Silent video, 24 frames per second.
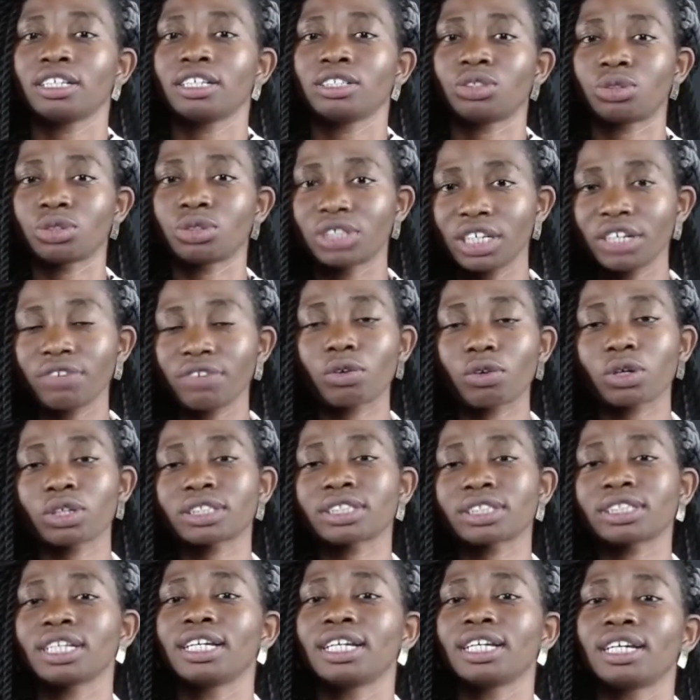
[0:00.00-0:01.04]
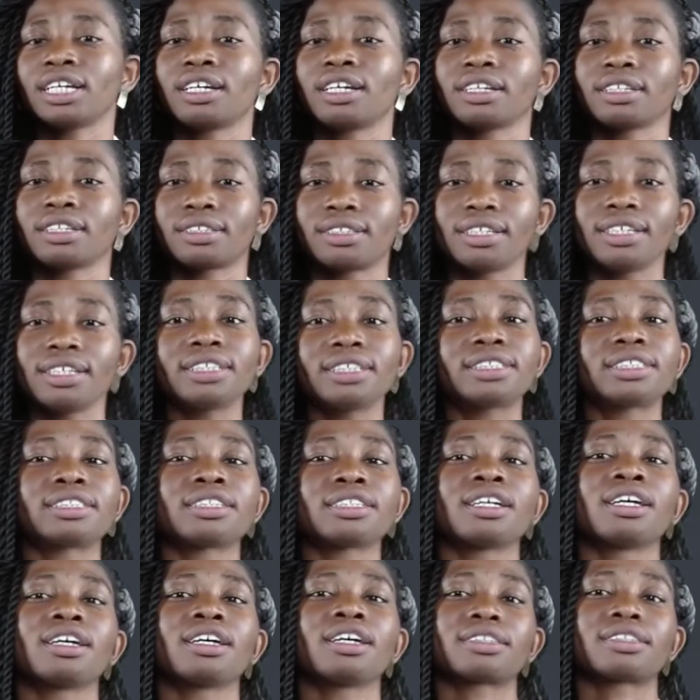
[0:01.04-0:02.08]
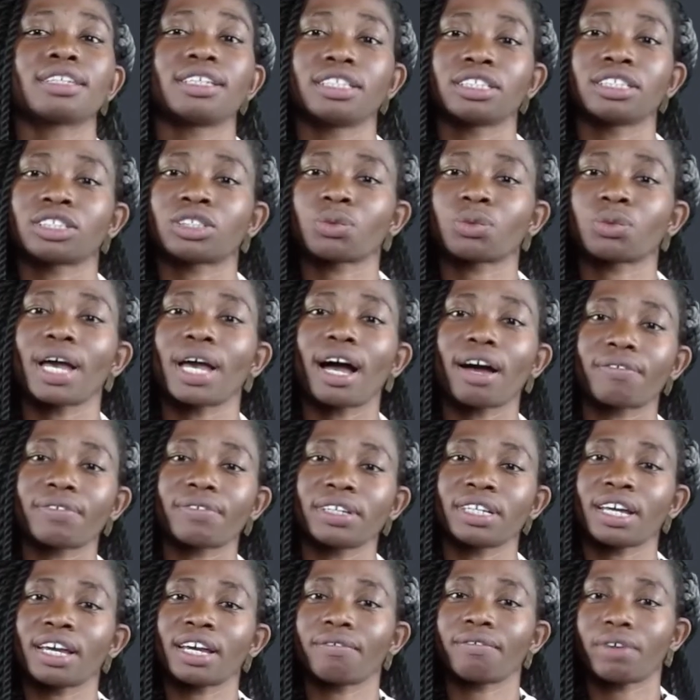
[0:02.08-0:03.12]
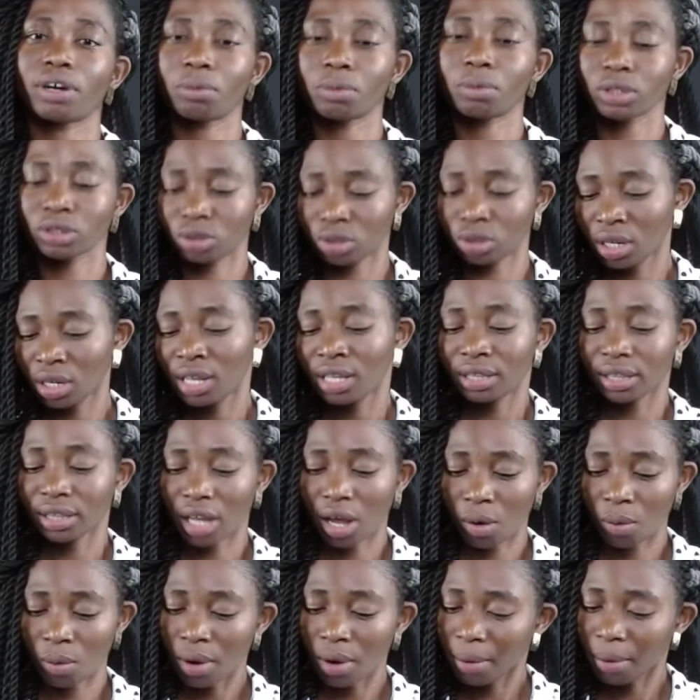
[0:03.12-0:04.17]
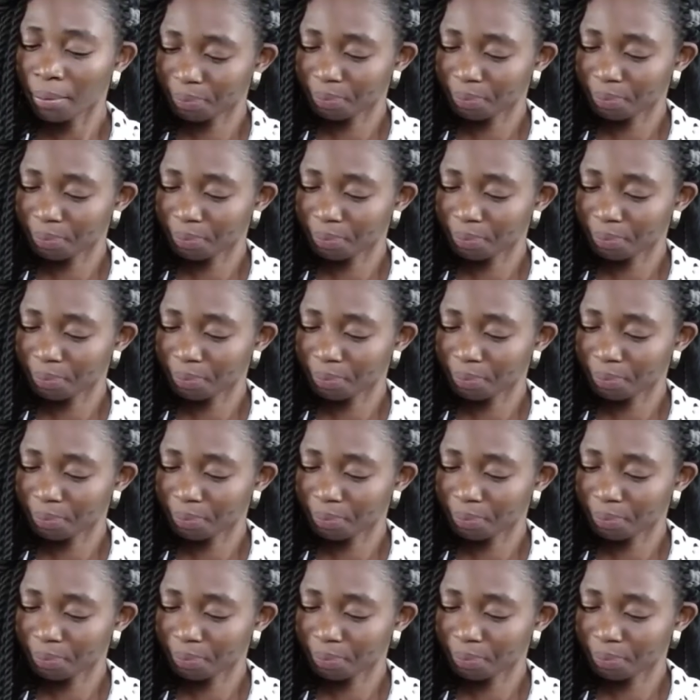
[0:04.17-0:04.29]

to give us these things we have in our environment. Now,